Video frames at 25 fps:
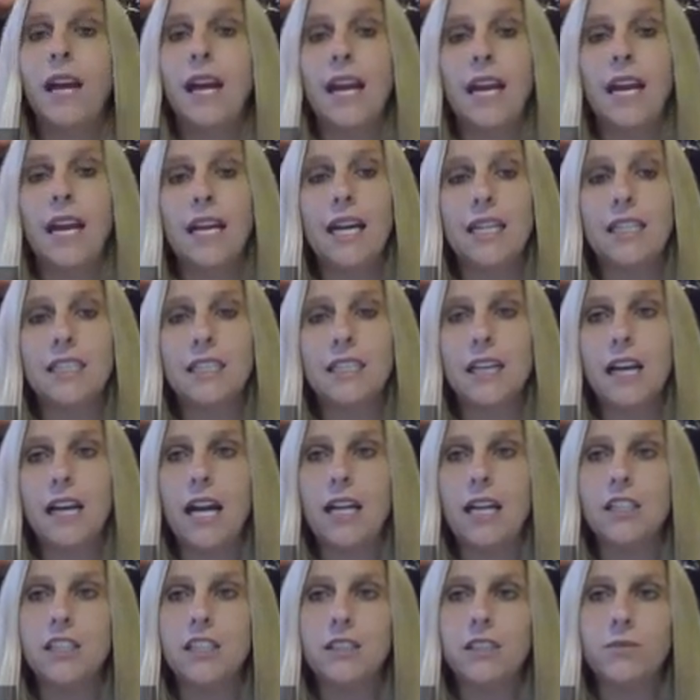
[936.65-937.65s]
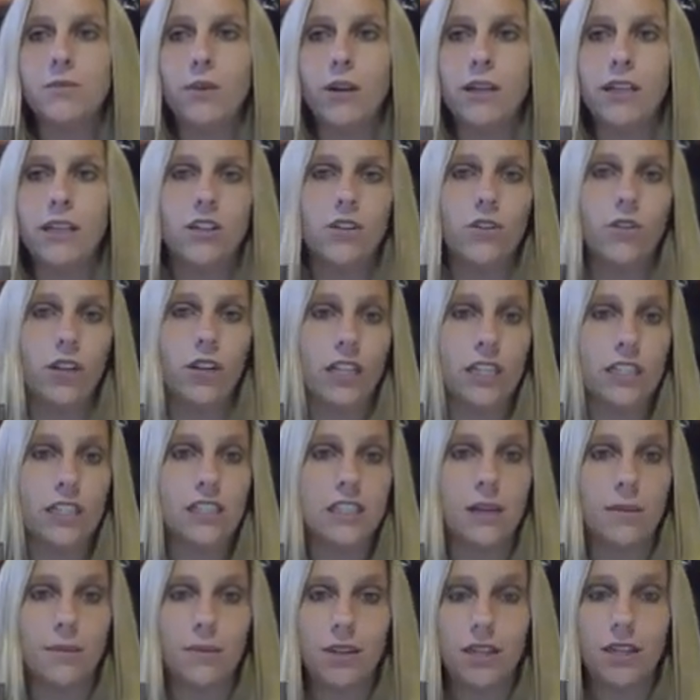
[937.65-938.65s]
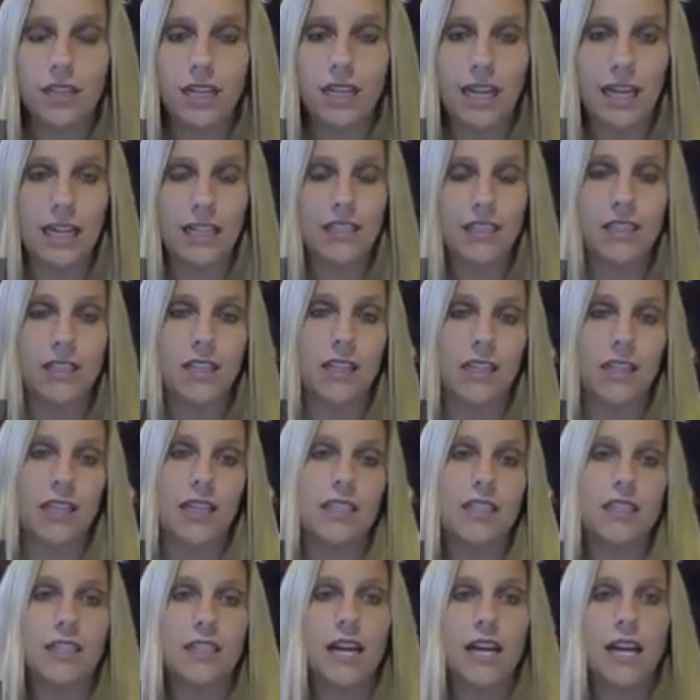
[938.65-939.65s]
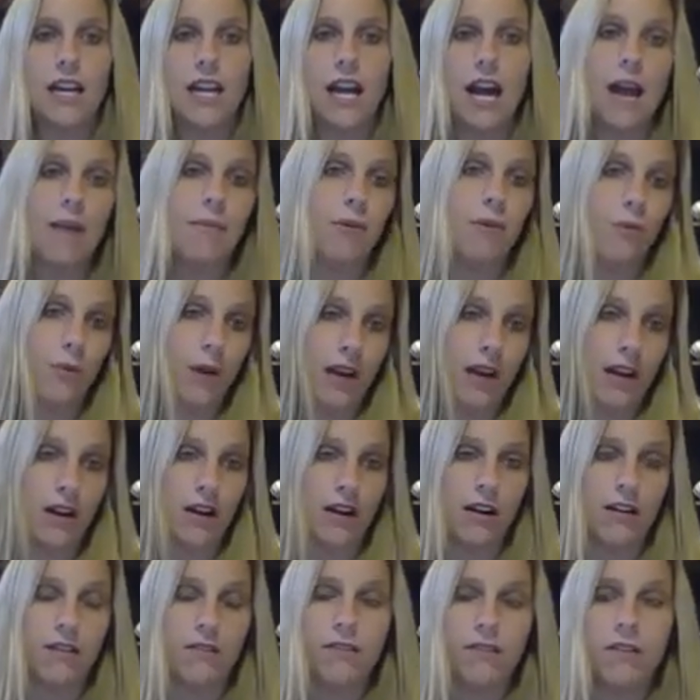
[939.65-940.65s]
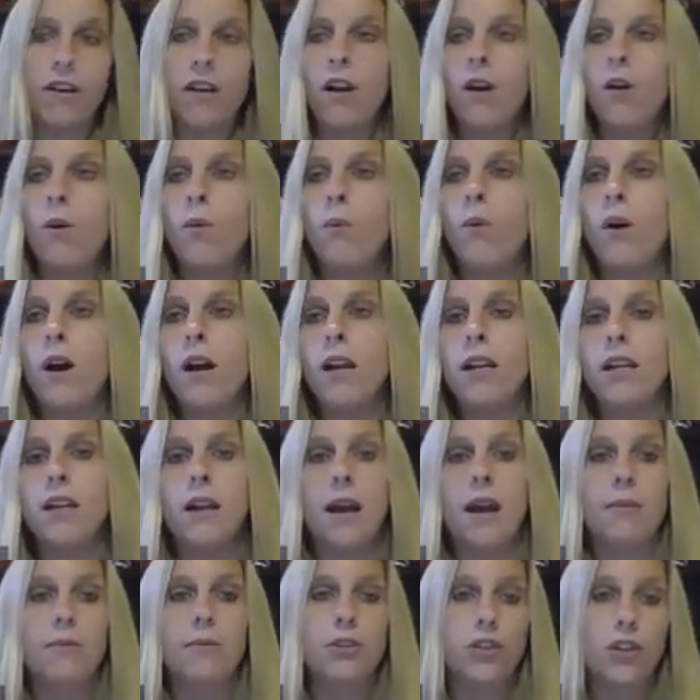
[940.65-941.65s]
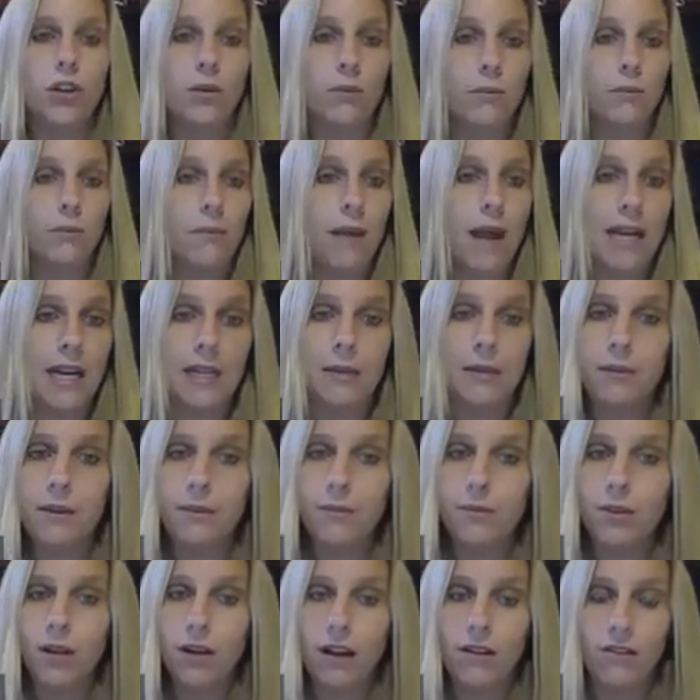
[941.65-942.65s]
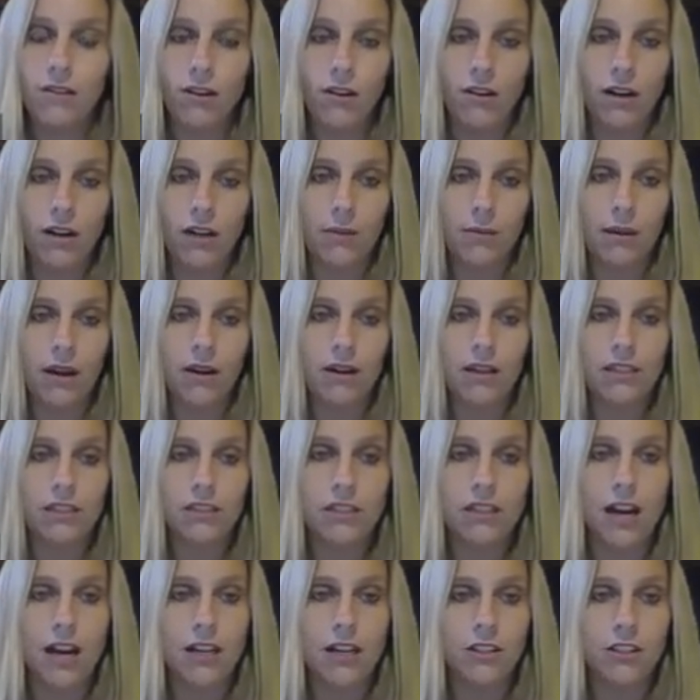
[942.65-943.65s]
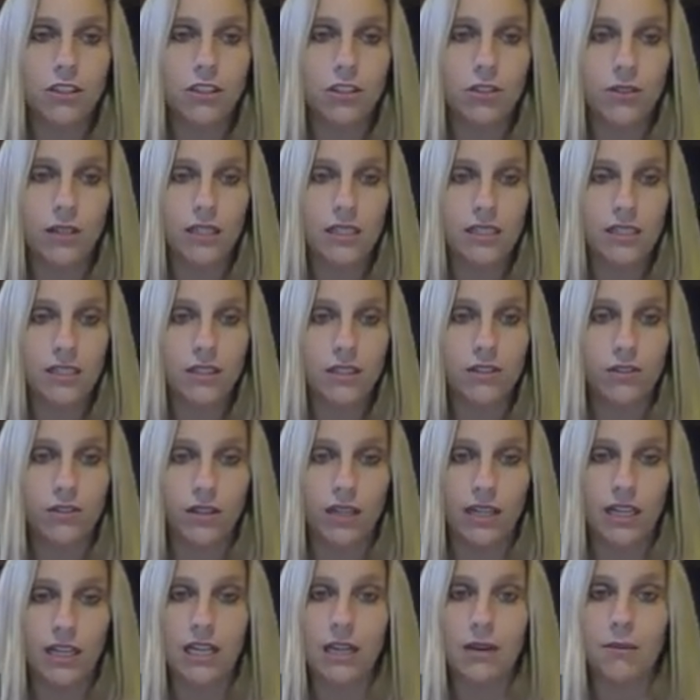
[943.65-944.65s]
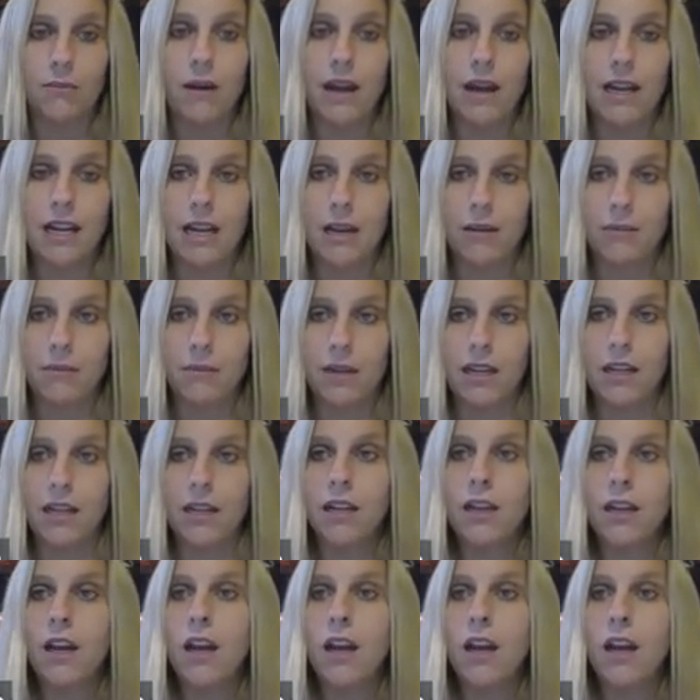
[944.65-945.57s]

And I just wanted to look at some of the case studies that I'm aware of. One I'm sure many people have heard about is Dr. Teresa Green in Miami.